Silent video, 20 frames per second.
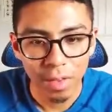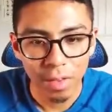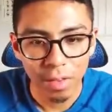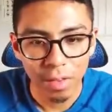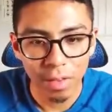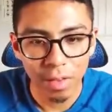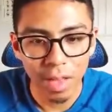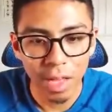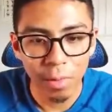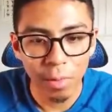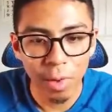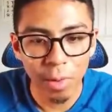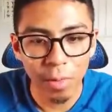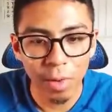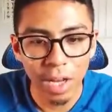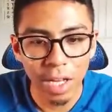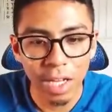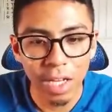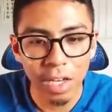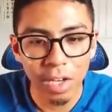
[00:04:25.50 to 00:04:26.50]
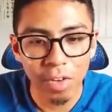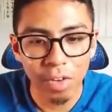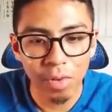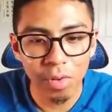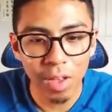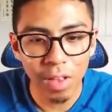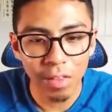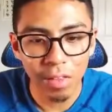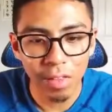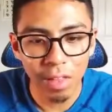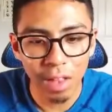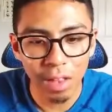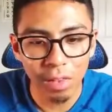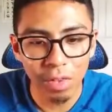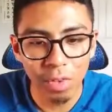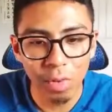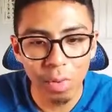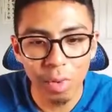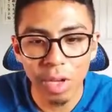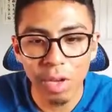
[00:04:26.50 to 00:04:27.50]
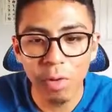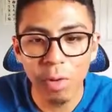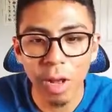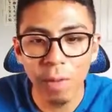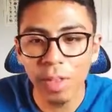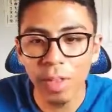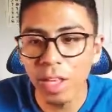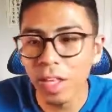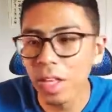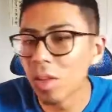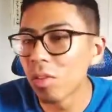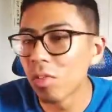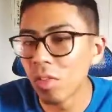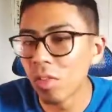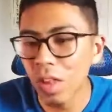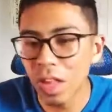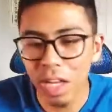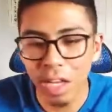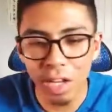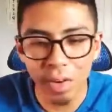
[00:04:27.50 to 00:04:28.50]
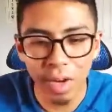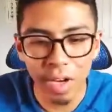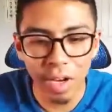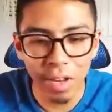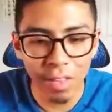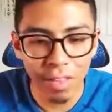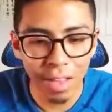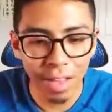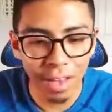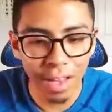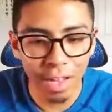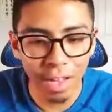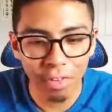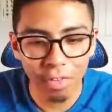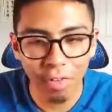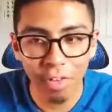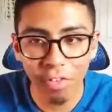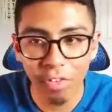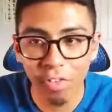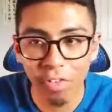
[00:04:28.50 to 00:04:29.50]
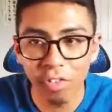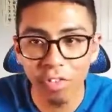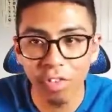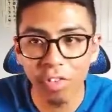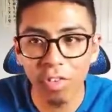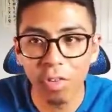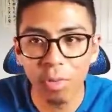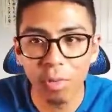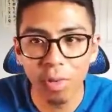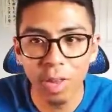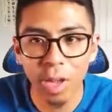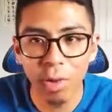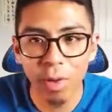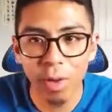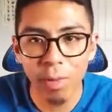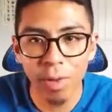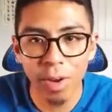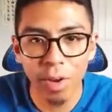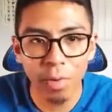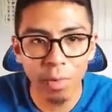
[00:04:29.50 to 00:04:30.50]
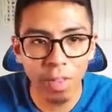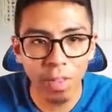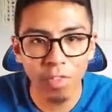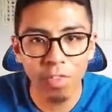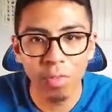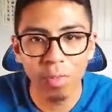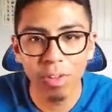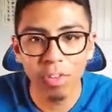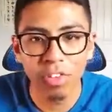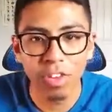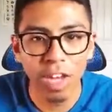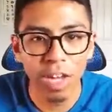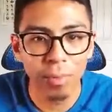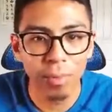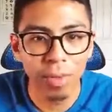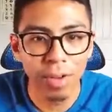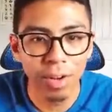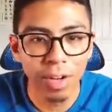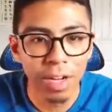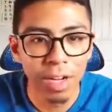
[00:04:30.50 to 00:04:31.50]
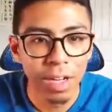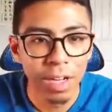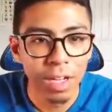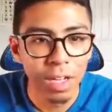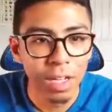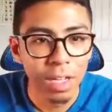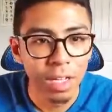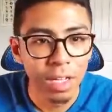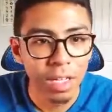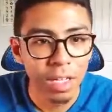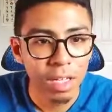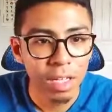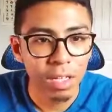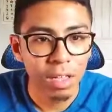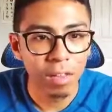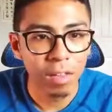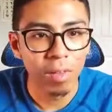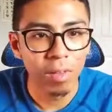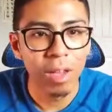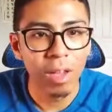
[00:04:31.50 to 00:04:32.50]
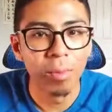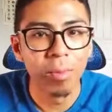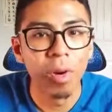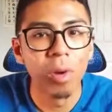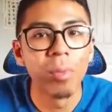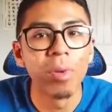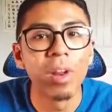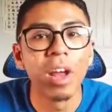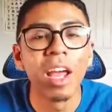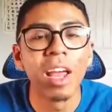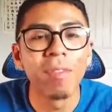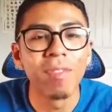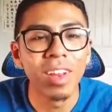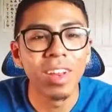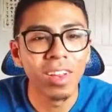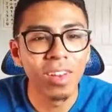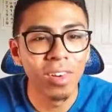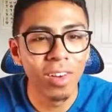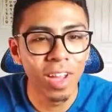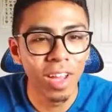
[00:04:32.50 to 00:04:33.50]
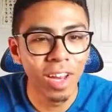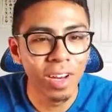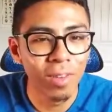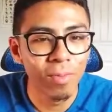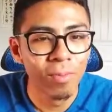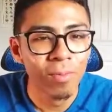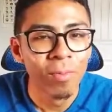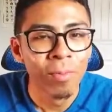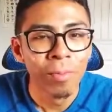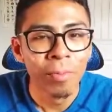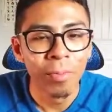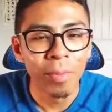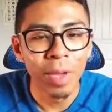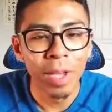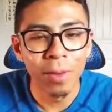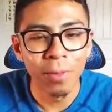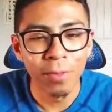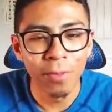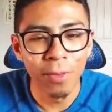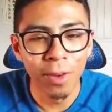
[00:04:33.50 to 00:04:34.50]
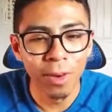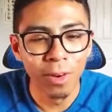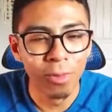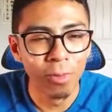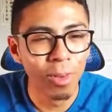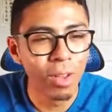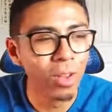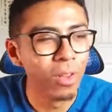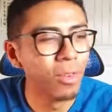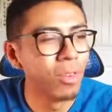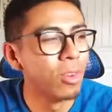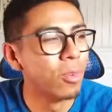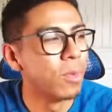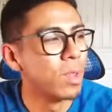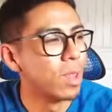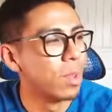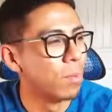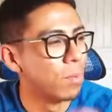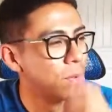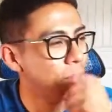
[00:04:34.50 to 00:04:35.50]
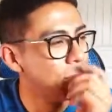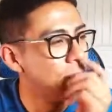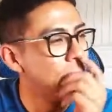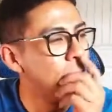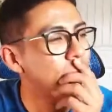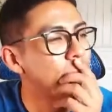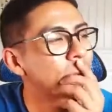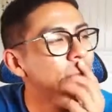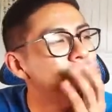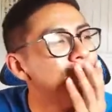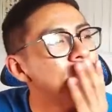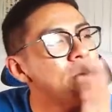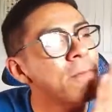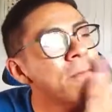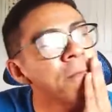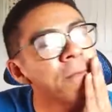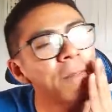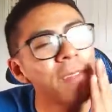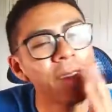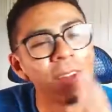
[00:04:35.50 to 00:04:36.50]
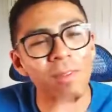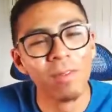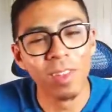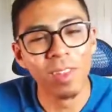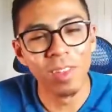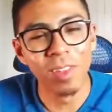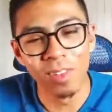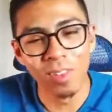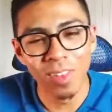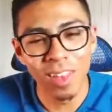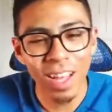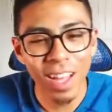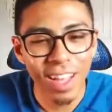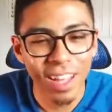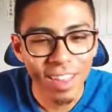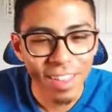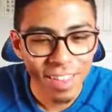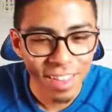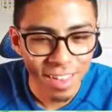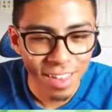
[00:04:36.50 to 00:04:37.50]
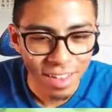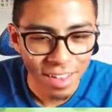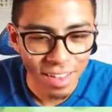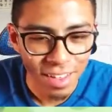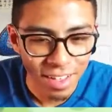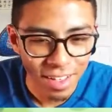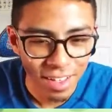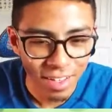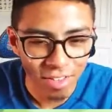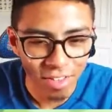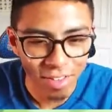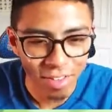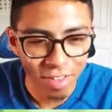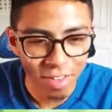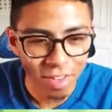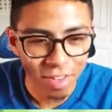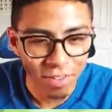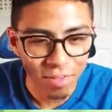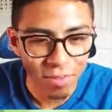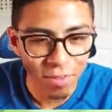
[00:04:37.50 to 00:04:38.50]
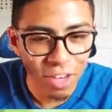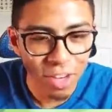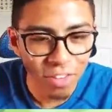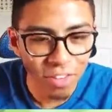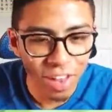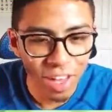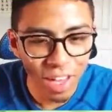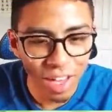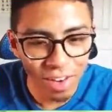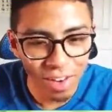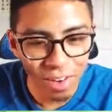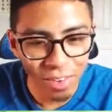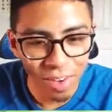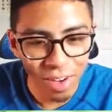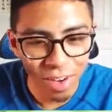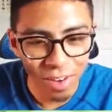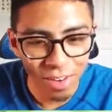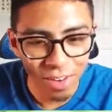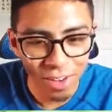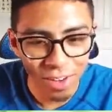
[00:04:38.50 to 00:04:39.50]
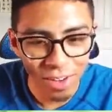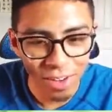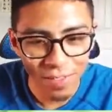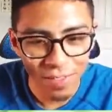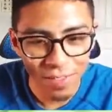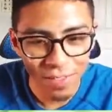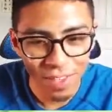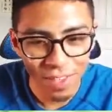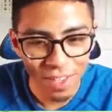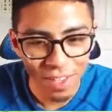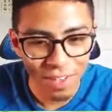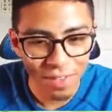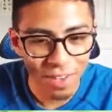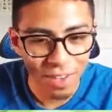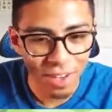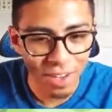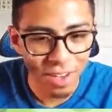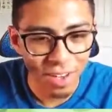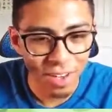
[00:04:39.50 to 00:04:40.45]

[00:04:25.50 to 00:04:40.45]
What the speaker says: So that way what I can do is let Louie grab the yellow so they can go ahead and take that treasure. Just so that way we don't waste too much time here. Because in a moment, I am gonna go ahead and make a final reunion with the Blue Pikmin. I miss those guys. Just finish the gate already. Hurry up. Come on.